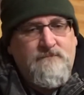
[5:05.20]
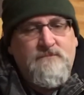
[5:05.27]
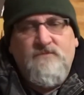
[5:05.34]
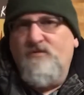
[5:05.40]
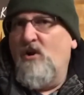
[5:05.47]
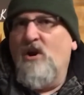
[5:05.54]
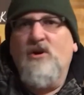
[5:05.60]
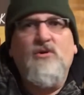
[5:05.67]

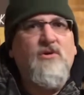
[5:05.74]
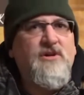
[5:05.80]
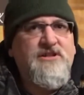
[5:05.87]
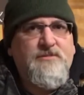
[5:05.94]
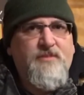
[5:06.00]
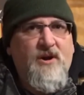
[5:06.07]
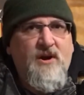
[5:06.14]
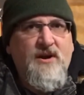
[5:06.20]
very cool
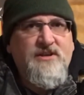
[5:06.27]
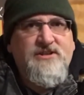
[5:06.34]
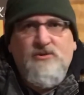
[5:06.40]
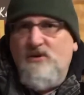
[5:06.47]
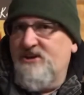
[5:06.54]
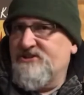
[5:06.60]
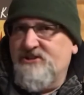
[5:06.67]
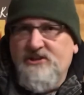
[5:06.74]
experience. The
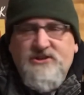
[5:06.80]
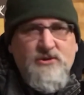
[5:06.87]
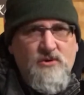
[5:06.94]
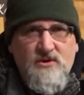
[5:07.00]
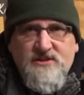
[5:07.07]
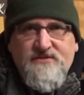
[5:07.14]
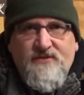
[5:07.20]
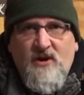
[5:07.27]
rest of the
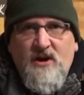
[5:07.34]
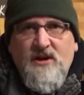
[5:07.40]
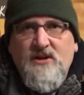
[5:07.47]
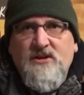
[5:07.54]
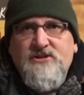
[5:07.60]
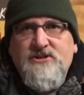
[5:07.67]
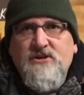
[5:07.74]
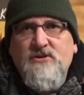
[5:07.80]
tour is very
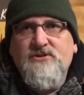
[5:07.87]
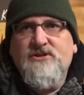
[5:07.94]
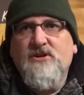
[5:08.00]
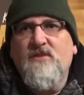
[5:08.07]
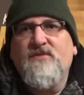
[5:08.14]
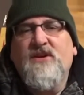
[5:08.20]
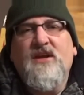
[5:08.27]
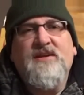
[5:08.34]
good too. So
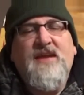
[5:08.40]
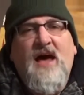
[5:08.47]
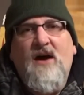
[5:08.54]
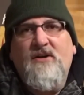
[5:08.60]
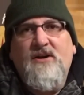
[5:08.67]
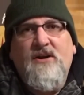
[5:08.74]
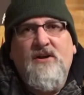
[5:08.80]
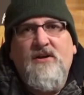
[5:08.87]
if you get
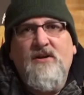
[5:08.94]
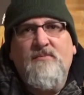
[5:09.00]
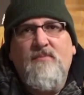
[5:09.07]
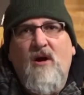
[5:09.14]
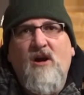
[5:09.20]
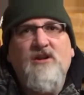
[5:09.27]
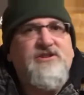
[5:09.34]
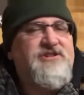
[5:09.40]
down here,
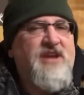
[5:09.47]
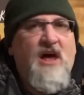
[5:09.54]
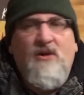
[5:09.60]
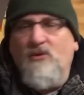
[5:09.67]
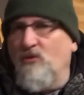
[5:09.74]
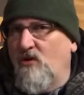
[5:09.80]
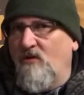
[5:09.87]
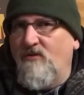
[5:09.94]

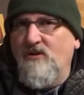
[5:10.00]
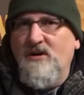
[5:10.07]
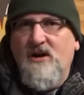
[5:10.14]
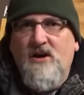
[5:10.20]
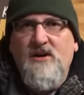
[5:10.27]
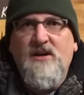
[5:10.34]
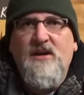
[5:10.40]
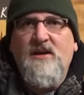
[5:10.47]
Bardstown, Louisville
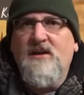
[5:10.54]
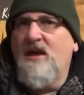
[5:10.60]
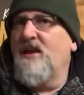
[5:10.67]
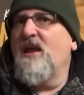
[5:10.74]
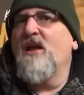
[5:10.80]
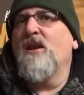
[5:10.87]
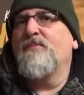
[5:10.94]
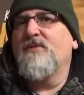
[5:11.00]
area, head
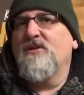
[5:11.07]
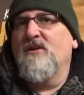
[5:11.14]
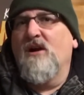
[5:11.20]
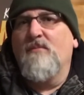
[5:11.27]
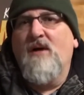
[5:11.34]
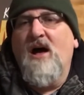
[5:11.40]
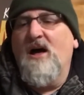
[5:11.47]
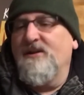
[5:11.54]
on up to
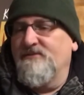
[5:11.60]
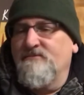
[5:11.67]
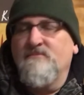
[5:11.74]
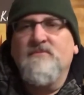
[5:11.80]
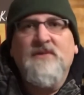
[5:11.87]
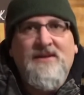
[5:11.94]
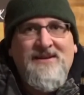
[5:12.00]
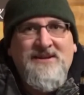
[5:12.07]
Clermont and
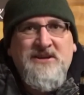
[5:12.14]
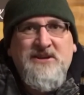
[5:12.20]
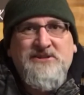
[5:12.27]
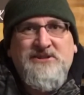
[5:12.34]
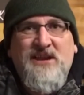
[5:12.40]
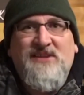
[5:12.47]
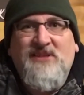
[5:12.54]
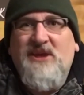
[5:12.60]

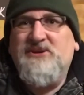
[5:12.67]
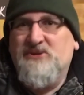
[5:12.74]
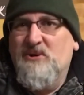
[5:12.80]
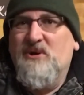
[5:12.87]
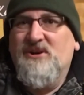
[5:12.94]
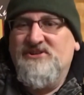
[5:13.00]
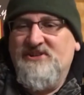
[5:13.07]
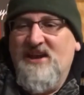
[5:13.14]
take that
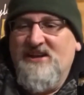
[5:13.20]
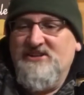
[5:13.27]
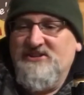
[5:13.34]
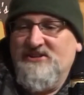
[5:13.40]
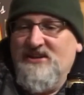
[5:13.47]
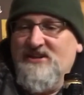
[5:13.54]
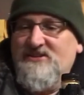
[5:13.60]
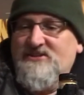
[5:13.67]
tour. It's
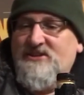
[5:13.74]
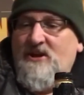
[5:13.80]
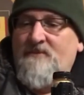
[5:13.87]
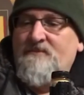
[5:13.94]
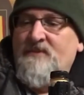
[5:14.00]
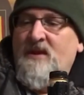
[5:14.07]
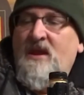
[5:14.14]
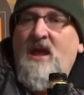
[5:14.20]
excellent. So,
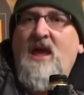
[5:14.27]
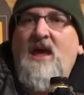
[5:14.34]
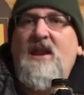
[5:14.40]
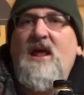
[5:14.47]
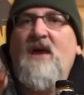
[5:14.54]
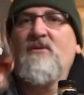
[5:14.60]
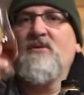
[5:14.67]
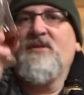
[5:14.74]

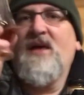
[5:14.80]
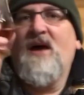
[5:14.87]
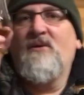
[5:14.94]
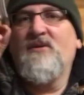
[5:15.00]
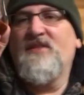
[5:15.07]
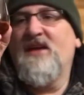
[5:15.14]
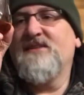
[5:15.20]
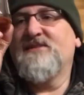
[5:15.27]
and with
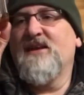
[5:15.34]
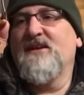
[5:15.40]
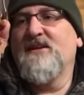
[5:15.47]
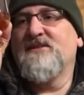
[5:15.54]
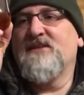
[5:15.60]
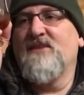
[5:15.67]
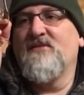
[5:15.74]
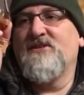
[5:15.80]
that said,
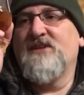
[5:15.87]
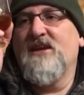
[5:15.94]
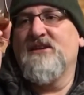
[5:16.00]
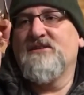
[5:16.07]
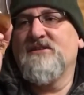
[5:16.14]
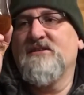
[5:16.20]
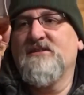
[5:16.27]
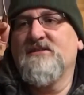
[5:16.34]
let's give a
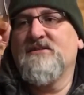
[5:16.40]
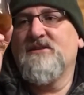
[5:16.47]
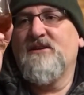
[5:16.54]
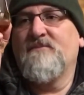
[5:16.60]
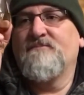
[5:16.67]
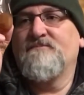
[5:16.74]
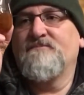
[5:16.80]
taste of this here.